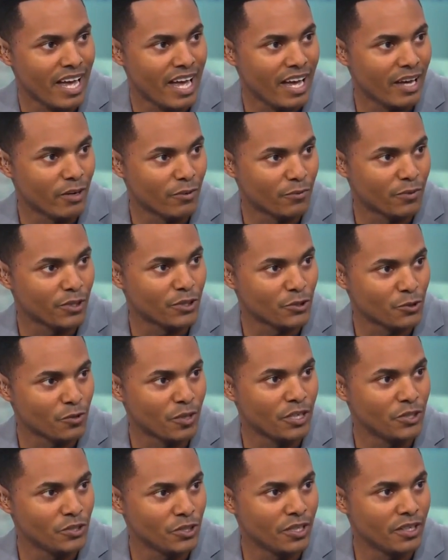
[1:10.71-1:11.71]
out of
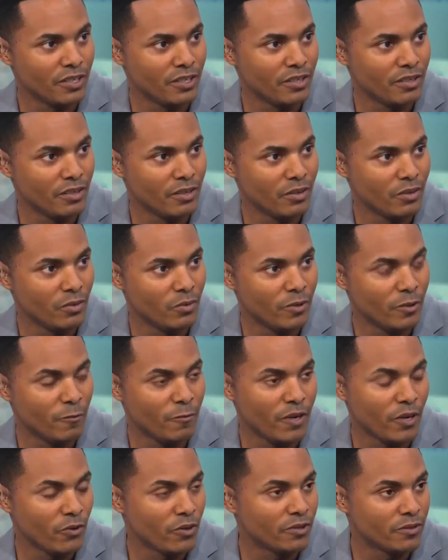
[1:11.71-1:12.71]
frustration with
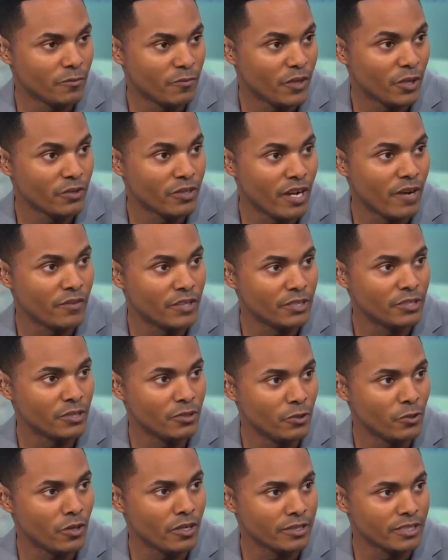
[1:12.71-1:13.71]
failed governance
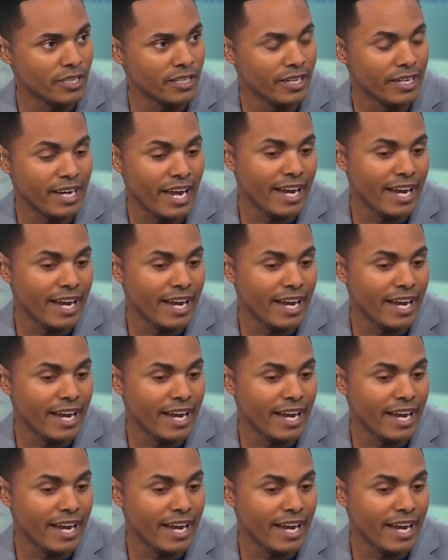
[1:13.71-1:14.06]
in New York City.